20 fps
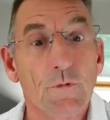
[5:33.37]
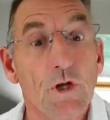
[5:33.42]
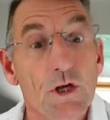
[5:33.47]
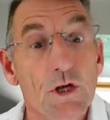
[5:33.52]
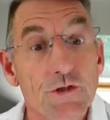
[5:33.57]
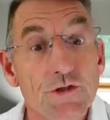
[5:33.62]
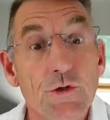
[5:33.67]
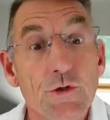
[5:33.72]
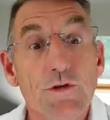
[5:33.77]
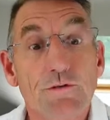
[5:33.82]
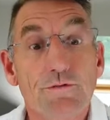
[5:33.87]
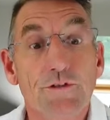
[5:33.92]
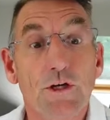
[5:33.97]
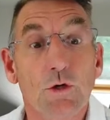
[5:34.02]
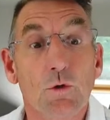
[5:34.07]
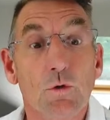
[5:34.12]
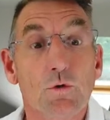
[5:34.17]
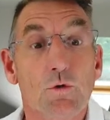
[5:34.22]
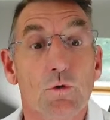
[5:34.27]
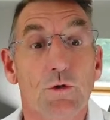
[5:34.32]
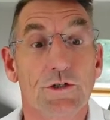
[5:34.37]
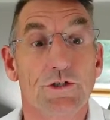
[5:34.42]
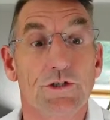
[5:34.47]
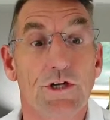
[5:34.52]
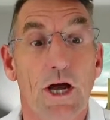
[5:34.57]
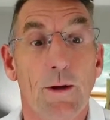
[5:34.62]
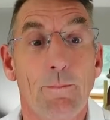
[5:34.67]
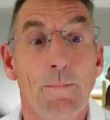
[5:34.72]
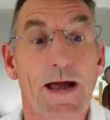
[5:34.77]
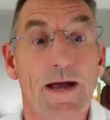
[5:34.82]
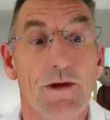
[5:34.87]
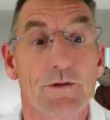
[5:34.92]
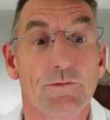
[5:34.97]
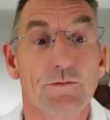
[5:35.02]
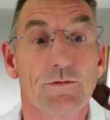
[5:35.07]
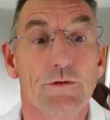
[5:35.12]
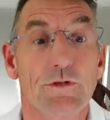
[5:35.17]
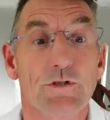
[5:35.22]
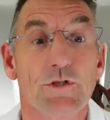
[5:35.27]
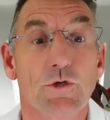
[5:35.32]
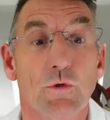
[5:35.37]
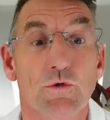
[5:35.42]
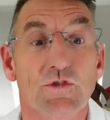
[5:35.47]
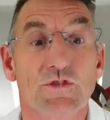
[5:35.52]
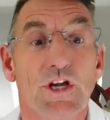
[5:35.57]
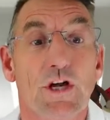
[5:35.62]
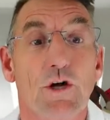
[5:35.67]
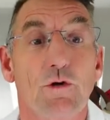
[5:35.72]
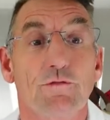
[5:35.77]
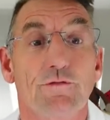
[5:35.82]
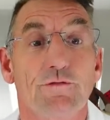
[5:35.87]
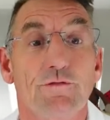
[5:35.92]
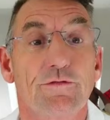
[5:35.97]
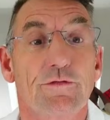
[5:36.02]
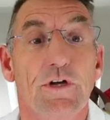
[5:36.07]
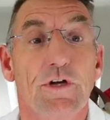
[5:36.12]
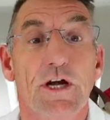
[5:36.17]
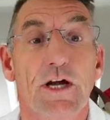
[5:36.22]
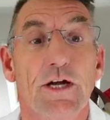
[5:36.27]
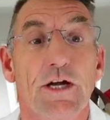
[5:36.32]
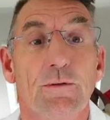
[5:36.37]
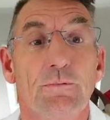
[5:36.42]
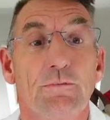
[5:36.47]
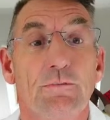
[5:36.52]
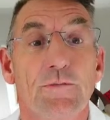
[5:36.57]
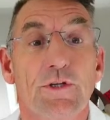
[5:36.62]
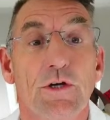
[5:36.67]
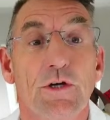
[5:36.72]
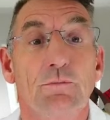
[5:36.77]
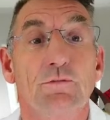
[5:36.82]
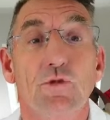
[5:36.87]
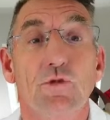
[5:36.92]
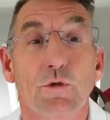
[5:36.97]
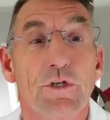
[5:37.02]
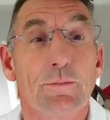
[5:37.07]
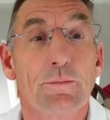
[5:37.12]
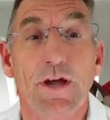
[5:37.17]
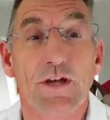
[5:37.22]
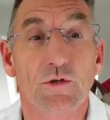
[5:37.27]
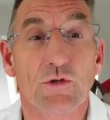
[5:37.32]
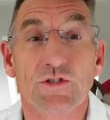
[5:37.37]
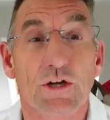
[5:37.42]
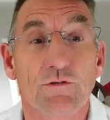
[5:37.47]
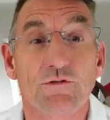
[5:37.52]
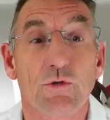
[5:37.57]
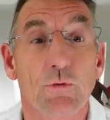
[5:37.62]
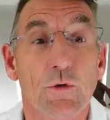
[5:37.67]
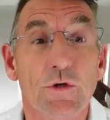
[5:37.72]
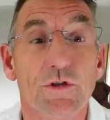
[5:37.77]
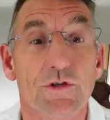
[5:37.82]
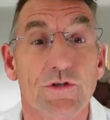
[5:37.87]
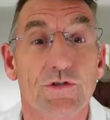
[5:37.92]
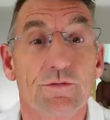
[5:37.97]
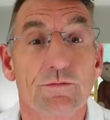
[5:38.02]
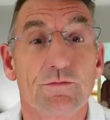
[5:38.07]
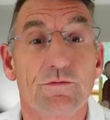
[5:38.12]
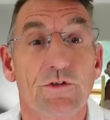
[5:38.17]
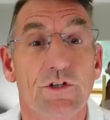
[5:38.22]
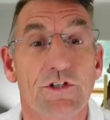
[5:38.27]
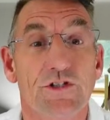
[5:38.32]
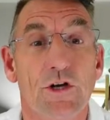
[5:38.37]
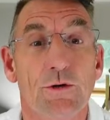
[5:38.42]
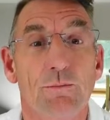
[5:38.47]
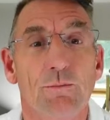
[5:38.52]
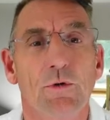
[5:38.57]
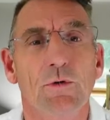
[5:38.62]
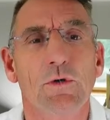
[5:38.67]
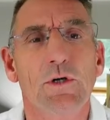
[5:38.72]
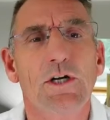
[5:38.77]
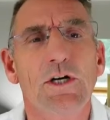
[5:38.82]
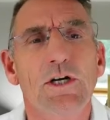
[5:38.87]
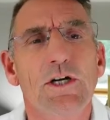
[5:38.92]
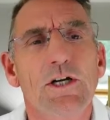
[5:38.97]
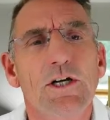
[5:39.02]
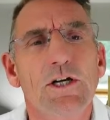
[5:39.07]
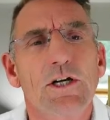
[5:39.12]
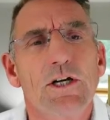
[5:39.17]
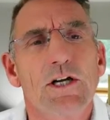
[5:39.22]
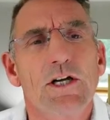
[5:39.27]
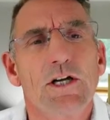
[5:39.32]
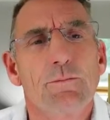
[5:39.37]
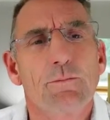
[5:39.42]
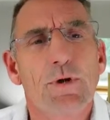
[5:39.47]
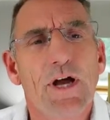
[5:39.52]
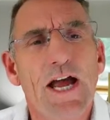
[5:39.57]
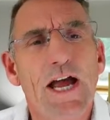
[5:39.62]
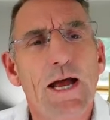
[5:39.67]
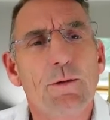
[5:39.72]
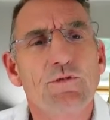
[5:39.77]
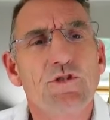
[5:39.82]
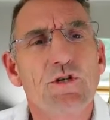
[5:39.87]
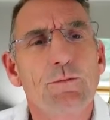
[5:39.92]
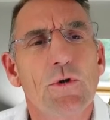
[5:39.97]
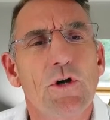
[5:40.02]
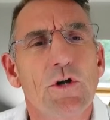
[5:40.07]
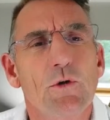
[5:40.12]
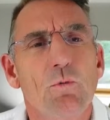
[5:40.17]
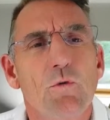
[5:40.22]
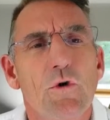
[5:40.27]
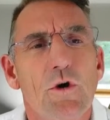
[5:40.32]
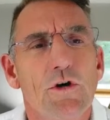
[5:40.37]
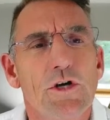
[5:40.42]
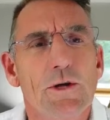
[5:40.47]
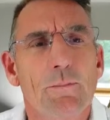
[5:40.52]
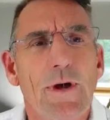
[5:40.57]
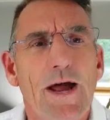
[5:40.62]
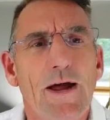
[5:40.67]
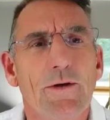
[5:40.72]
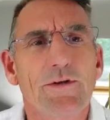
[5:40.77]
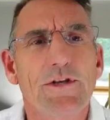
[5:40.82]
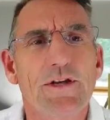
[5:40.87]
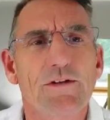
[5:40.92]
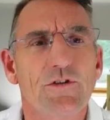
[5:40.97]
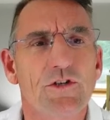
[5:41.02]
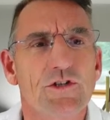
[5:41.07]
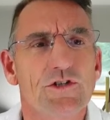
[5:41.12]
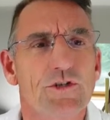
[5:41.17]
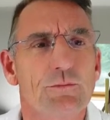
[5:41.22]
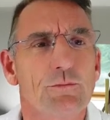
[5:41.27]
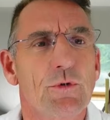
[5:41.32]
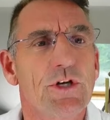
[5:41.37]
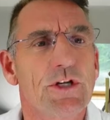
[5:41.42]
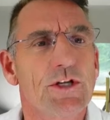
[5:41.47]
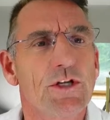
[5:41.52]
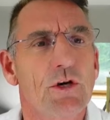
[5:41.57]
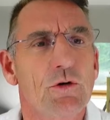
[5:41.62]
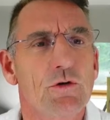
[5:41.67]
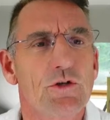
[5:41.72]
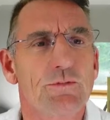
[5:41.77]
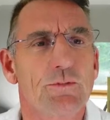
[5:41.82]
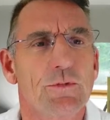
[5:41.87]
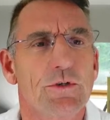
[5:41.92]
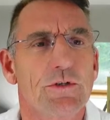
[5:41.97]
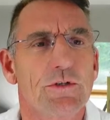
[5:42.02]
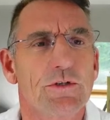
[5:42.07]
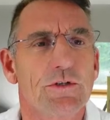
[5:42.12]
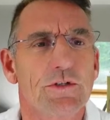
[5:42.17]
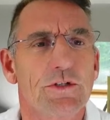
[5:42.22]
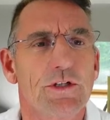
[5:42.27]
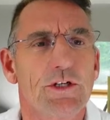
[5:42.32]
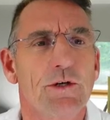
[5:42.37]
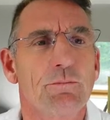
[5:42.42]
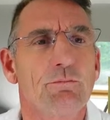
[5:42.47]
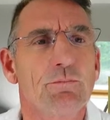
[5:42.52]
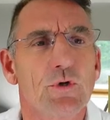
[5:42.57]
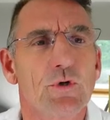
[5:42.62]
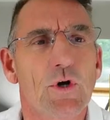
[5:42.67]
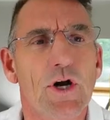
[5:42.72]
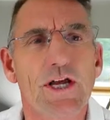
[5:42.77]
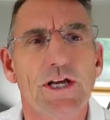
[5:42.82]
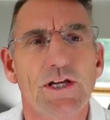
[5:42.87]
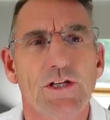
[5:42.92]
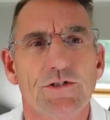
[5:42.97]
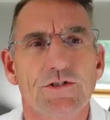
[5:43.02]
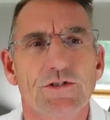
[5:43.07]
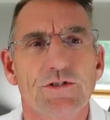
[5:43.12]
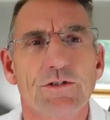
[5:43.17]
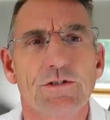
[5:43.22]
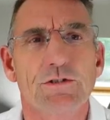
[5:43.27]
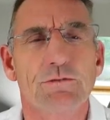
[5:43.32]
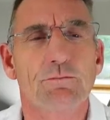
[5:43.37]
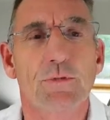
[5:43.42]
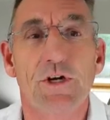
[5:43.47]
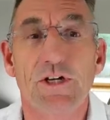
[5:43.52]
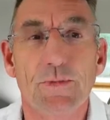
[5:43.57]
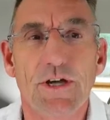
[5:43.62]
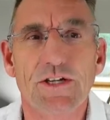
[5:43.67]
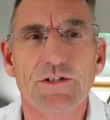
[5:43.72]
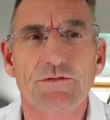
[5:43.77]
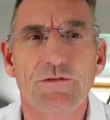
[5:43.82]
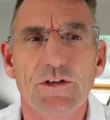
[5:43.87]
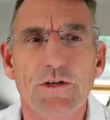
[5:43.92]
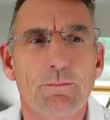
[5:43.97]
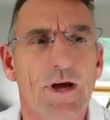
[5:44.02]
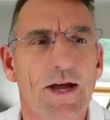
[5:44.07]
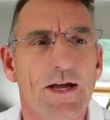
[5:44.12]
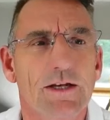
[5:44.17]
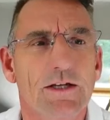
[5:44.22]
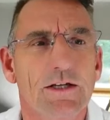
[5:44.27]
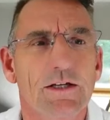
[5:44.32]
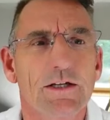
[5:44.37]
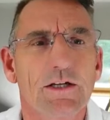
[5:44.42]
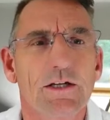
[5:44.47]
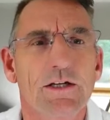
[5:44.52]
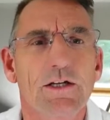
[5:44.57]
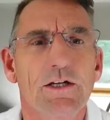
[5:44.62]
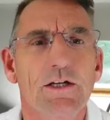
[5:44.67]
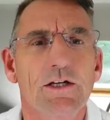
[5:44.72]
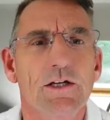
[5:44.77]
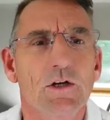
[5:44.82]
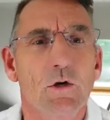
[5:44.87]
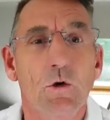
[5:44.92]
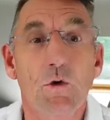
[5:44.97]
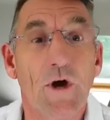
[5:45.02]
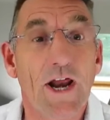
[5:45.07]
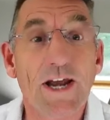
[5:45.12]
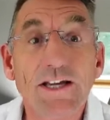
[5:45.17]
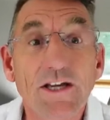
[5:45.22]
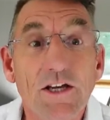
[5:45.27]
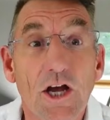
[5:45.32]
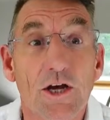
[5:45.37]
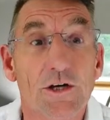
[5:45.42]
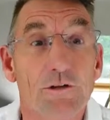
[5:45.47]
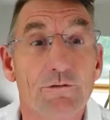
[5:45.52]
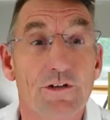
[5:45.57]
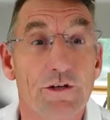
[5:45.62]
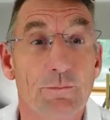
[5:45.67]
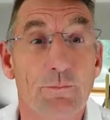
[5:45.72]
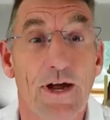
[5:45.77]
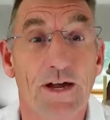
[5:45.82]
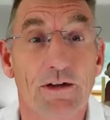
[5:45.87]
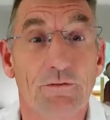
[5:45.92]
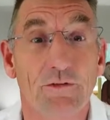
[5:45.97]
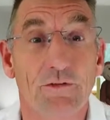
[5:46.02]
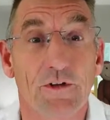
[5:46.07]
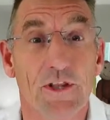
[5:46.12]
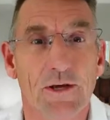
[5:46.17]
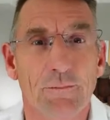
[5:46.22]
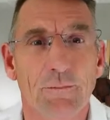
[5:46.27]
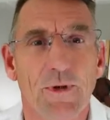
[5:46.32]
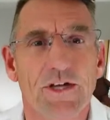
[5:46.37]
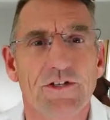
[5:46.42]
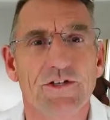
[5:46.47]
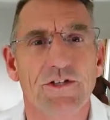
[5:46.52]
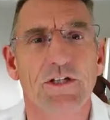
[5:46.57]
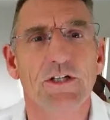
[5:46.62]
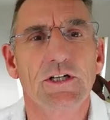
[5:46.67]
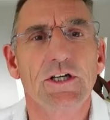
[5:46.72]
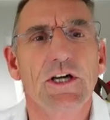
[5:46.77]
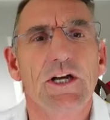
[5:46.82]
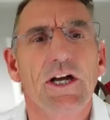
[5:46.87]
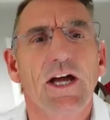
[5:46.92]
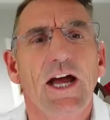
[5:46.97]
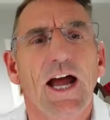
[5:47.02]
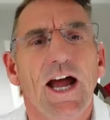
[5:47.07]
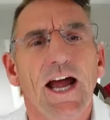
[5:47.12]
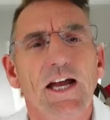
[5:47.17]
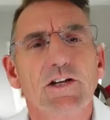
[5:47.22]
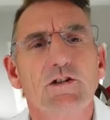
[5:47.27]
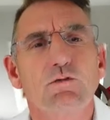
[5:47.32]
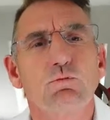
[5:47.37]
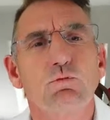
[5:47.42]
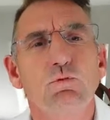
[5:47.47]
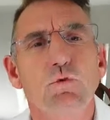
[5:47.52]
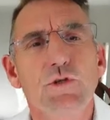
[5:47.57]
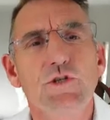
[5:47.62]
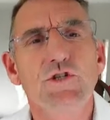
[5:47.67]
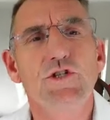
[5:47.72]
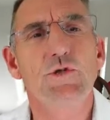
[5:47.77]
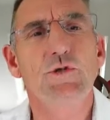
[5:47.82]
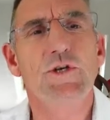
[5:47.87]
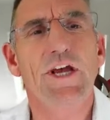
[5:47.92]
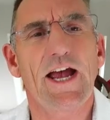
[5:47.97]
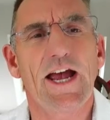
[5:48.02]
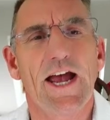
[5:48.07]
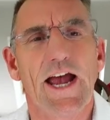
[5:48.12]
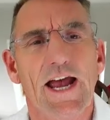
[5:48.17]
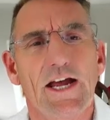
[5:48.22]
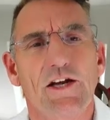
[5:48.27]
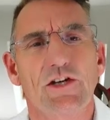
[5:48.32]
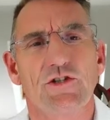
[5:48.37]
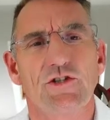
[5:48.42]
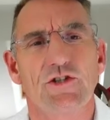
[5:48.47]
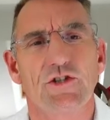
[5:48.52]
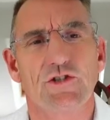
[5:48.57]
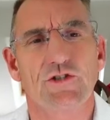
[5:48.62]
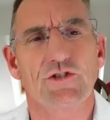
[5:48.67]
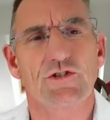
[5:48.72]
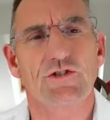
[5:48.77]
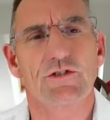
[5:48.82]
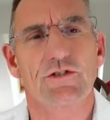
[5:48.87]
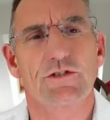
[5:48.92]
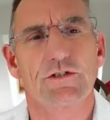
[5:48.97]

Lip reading: Do you feel awkward about yourself, talking about yourself to others, for example? Perhaps you might worry about giving someone encouragement, praise-based feedback, or any kind of feedback for that matter. And would you get anxious,